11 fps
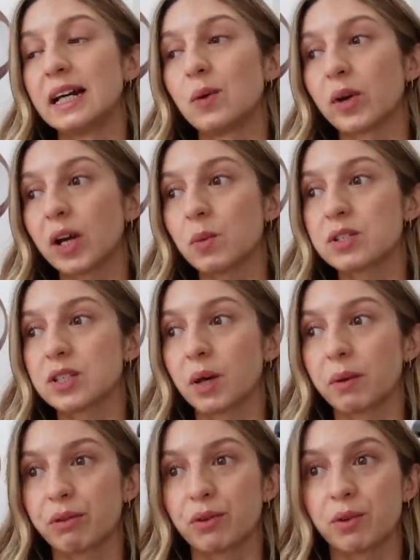When I was
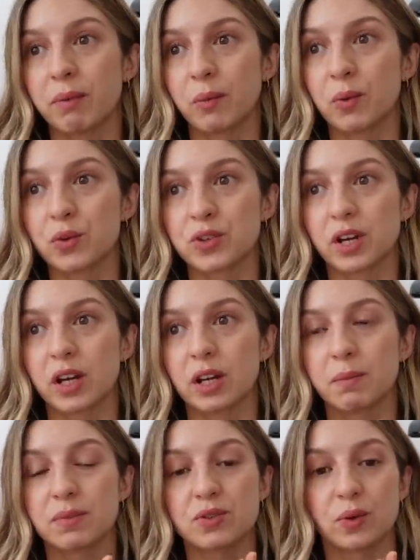going through my
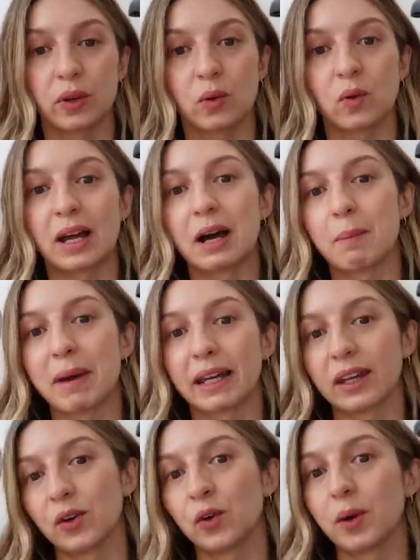wardrobe, sorting it all out,
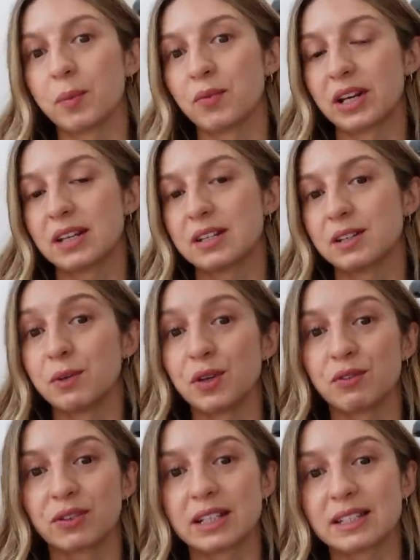packing it all up, ready to
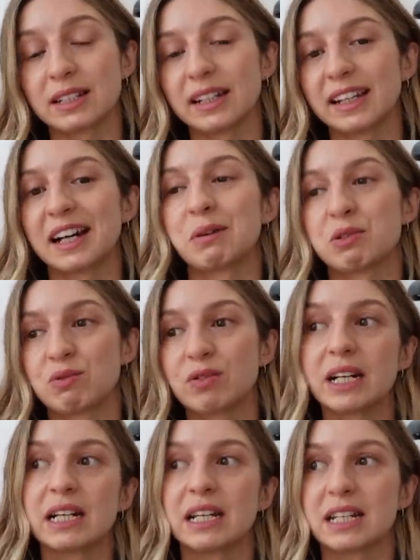move recently, I was
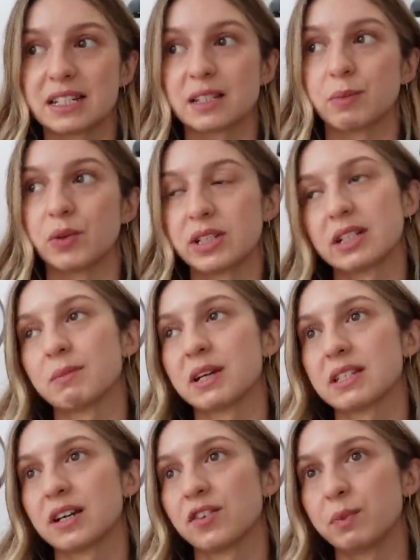really disappointed in
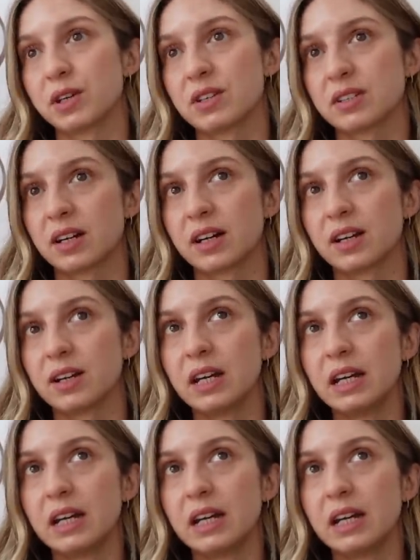myself because I